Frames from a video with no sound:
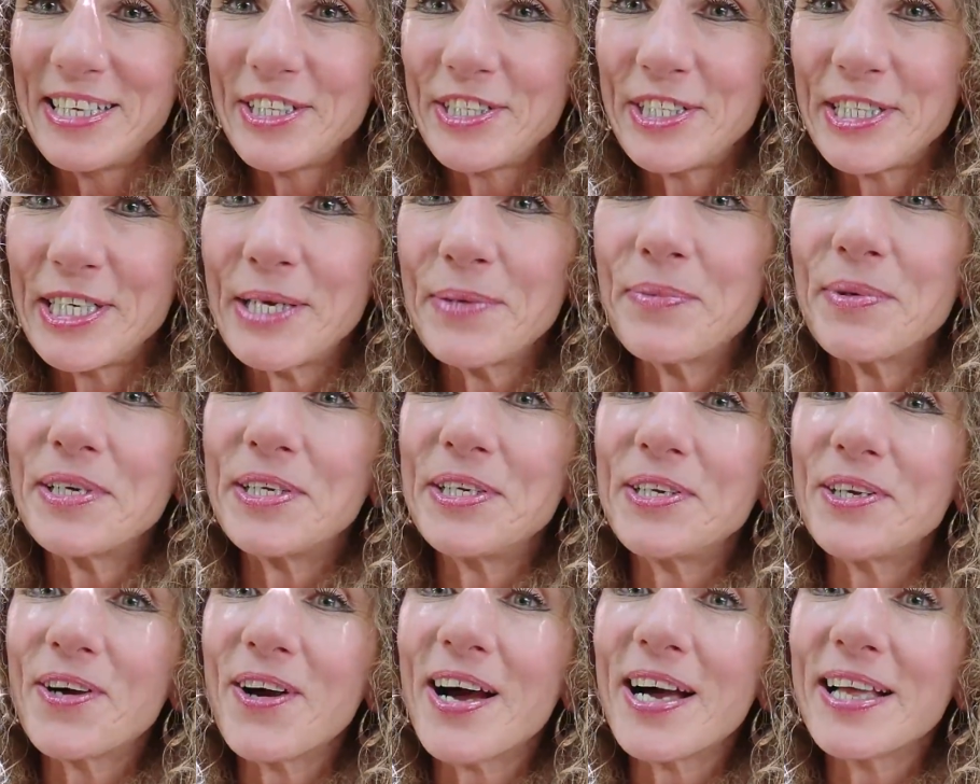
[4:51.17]
She would
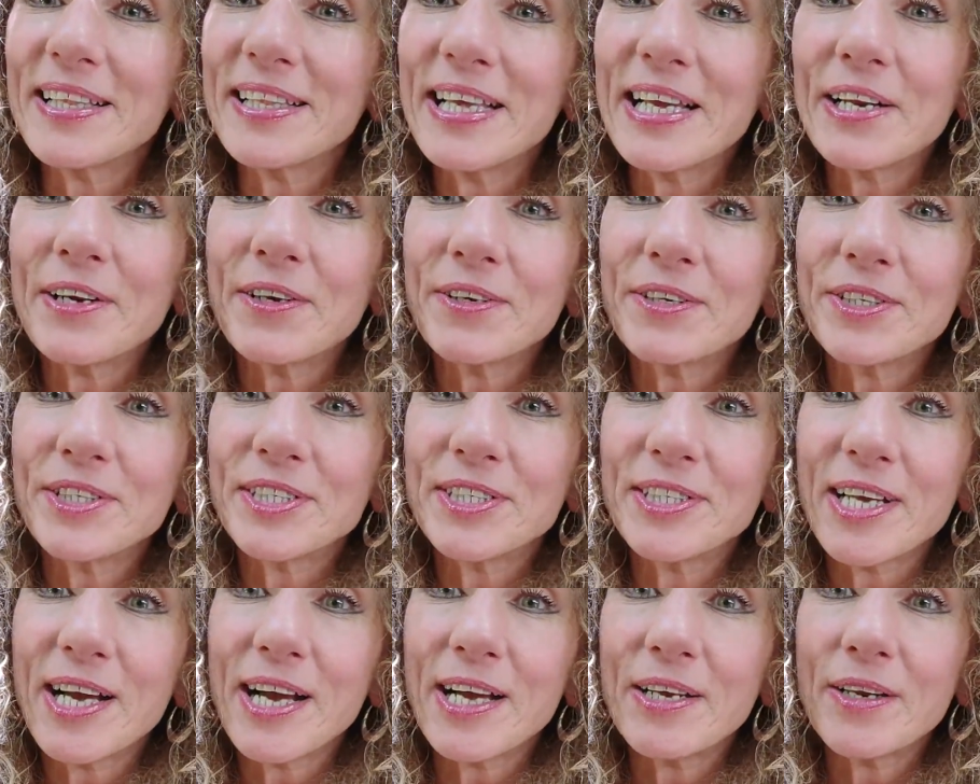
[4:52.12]
not let her
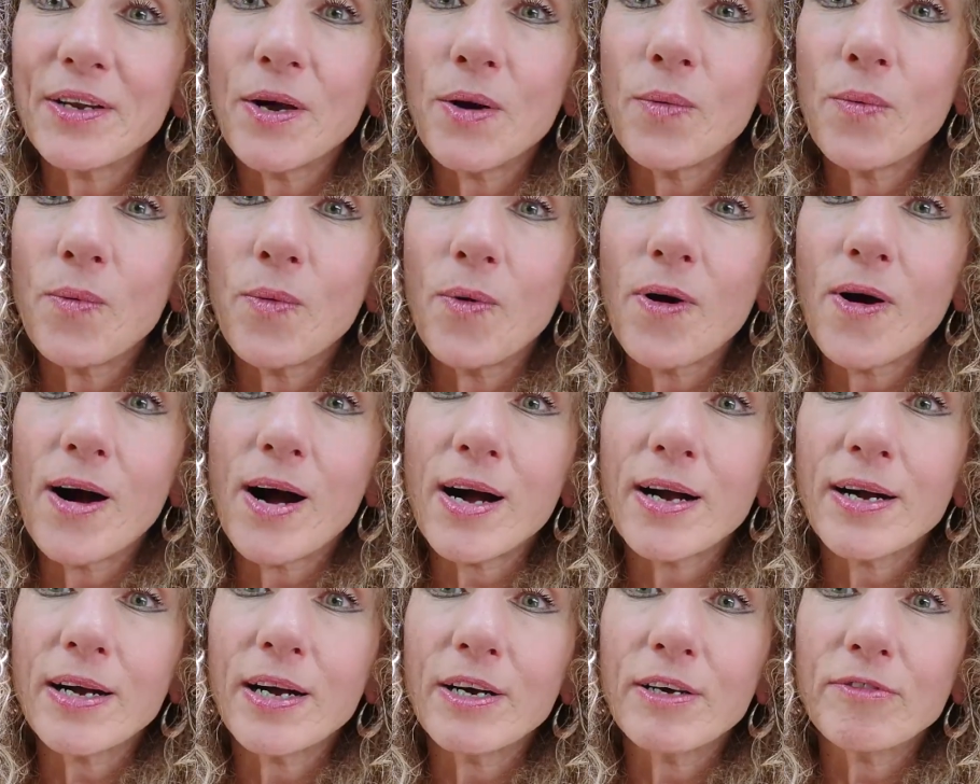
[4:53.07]
son
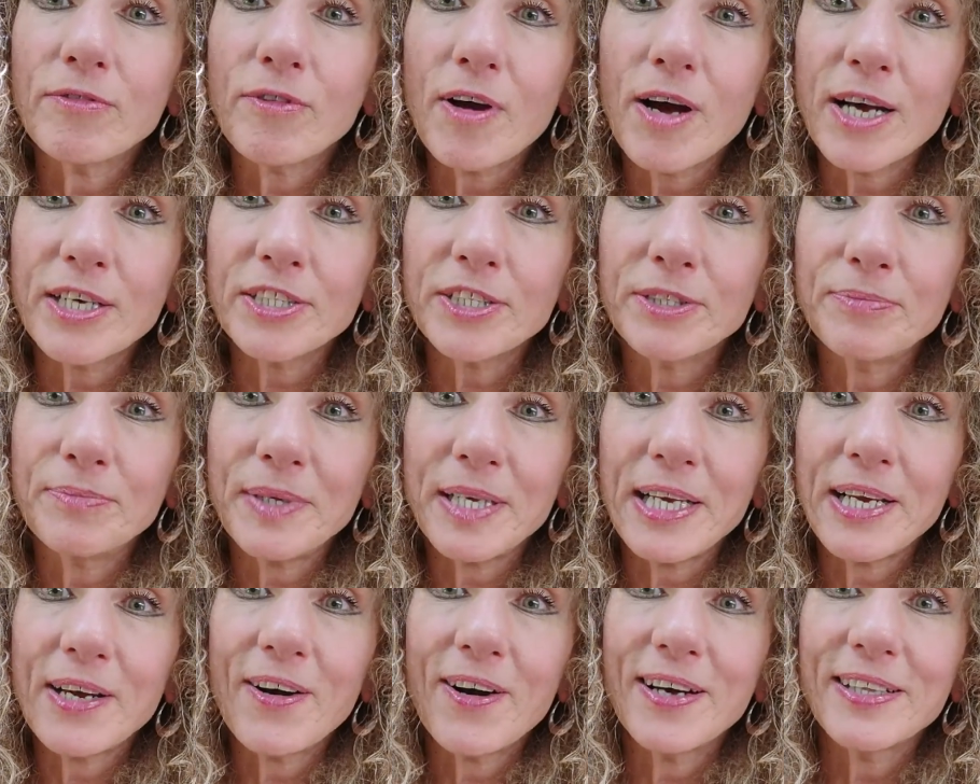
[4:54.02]
walk across
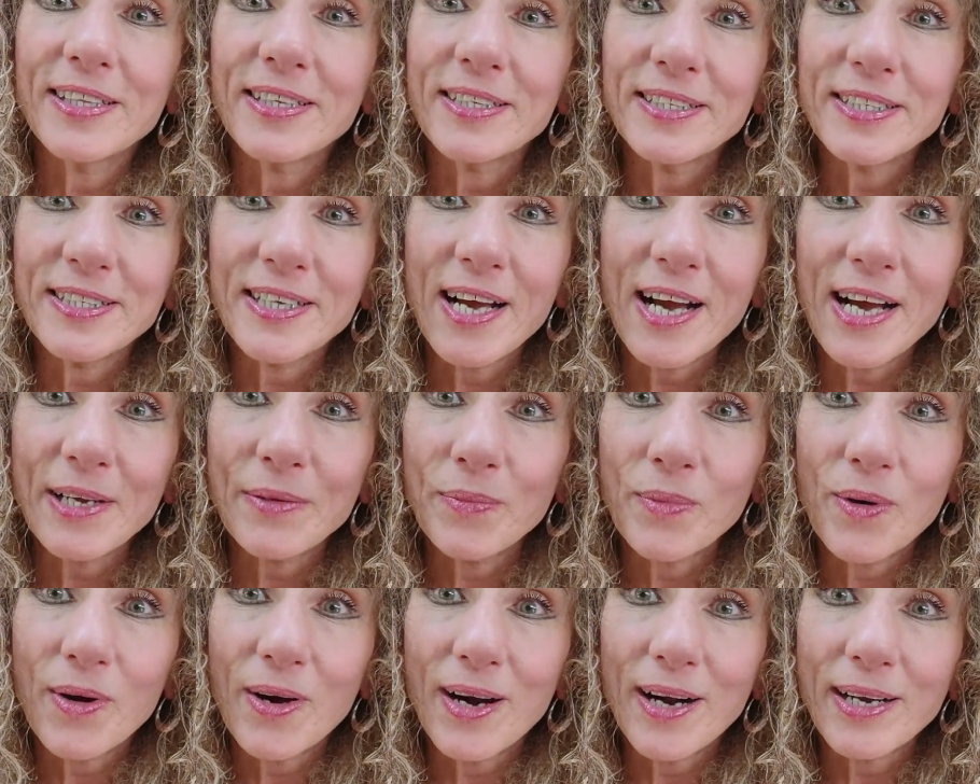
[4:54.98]
me on the
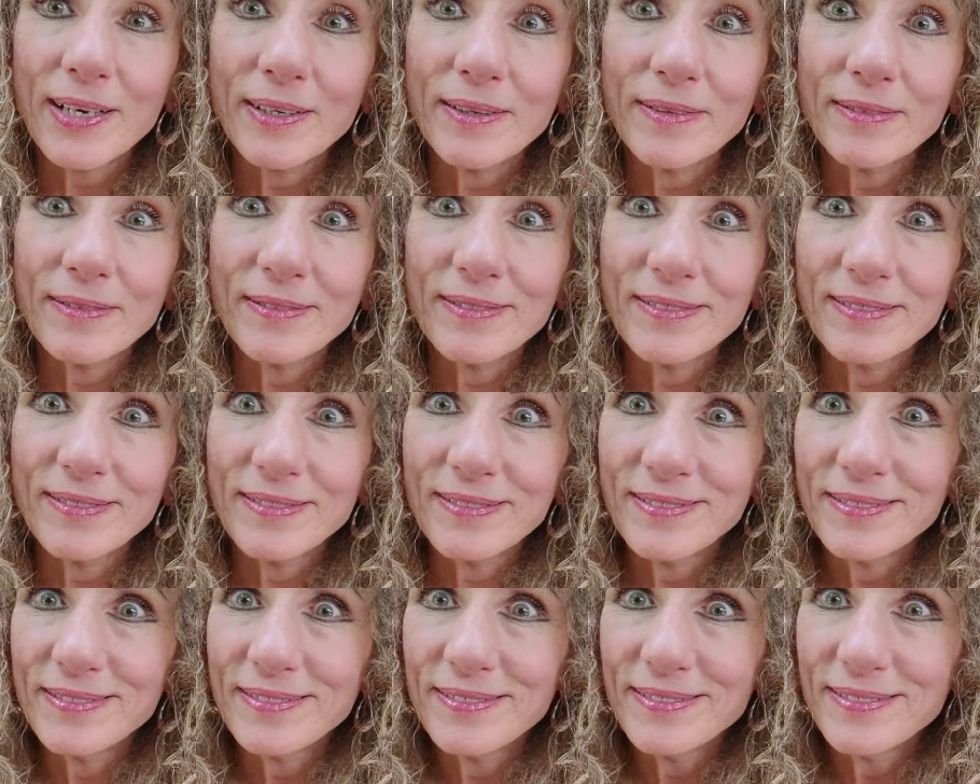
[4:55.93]
sidewalk,
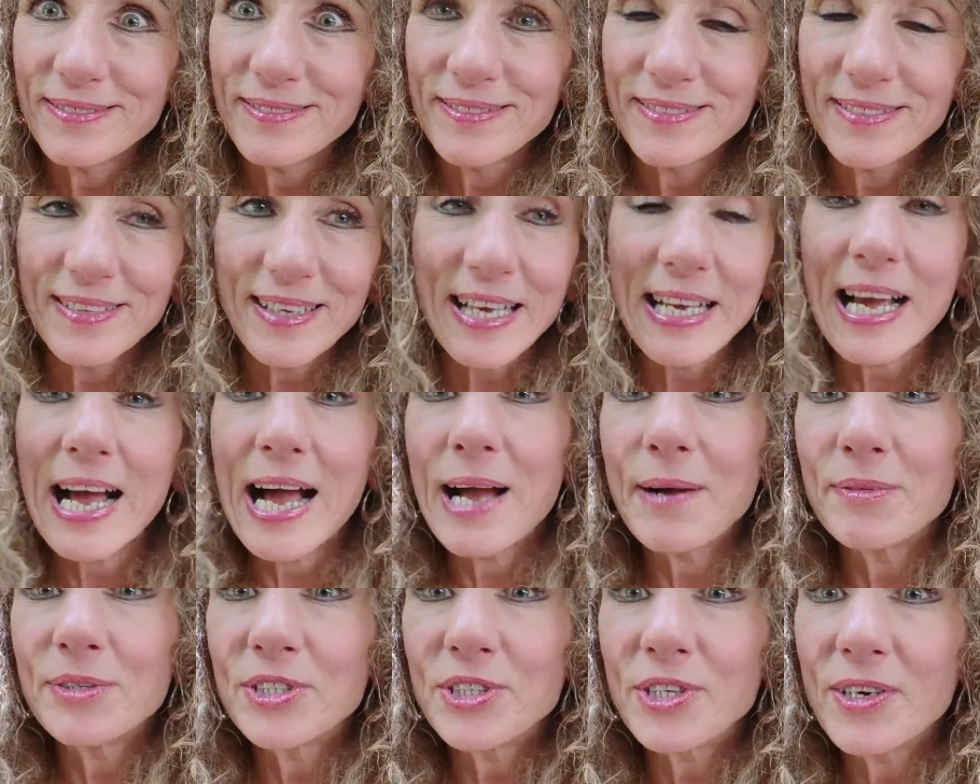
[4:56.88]
like
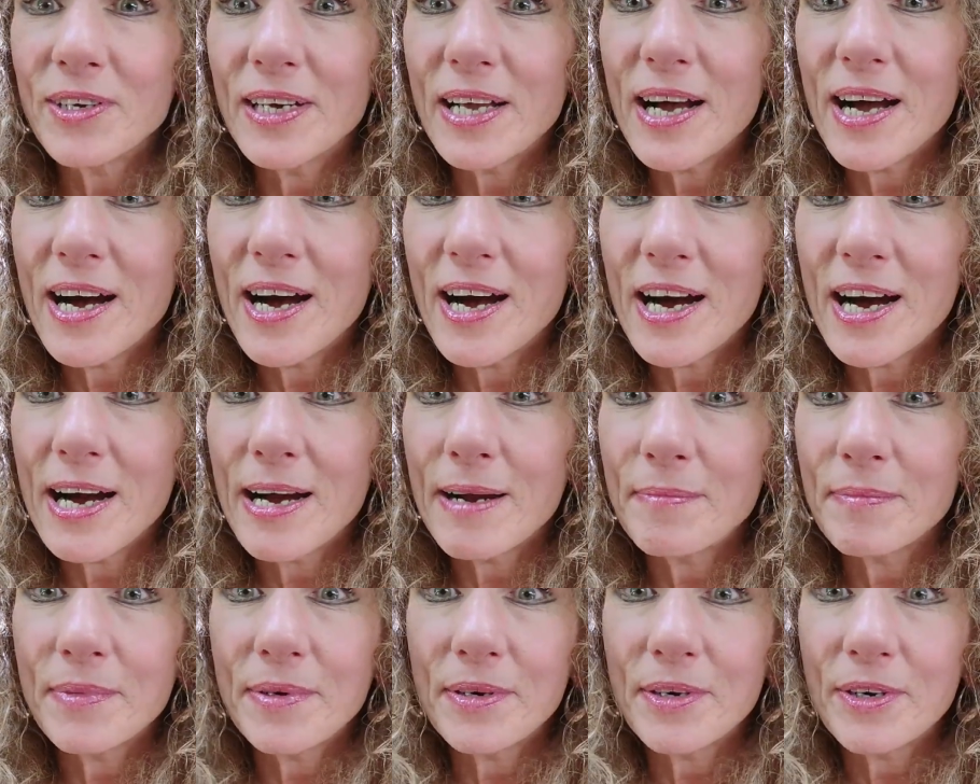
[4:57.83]
I was going to
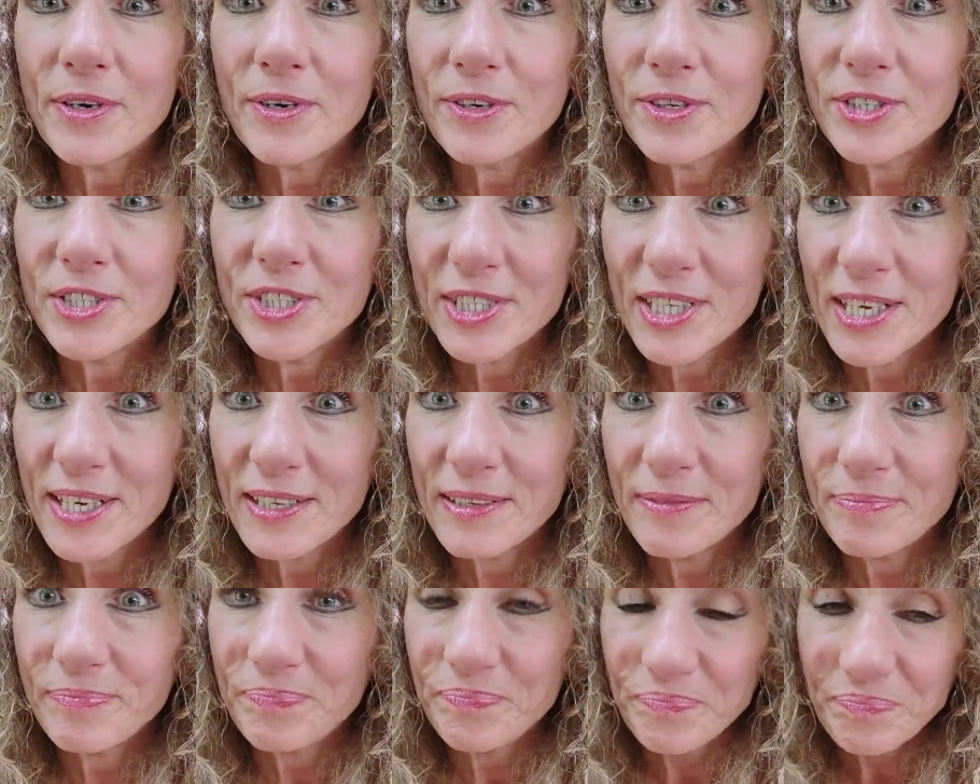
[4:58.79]
harm her
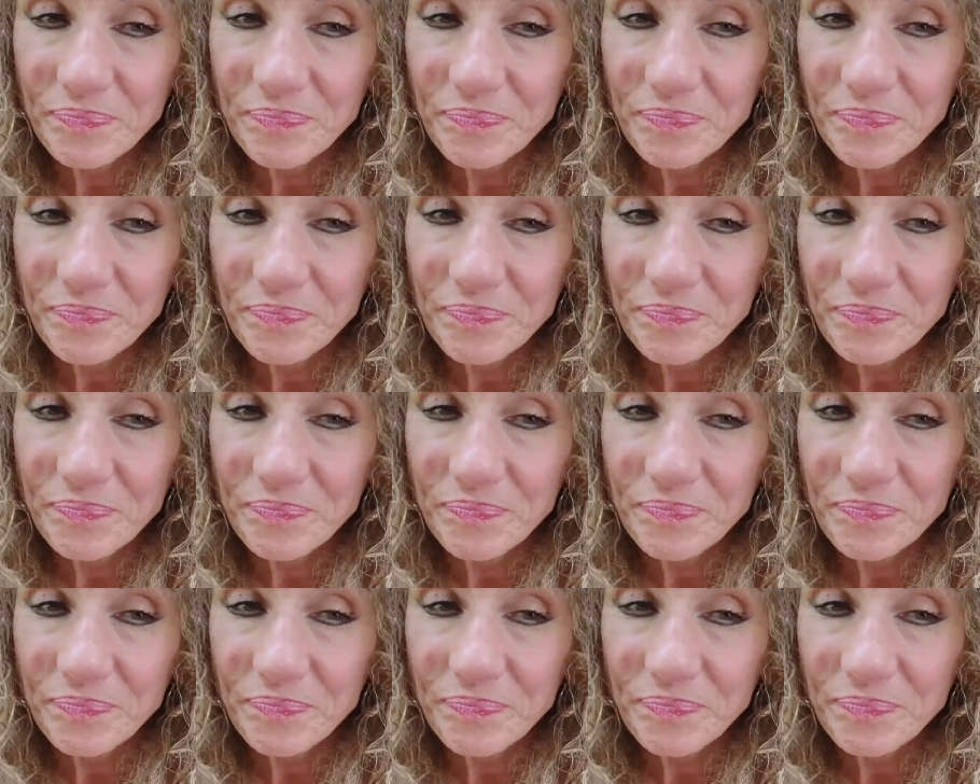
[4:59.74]
son.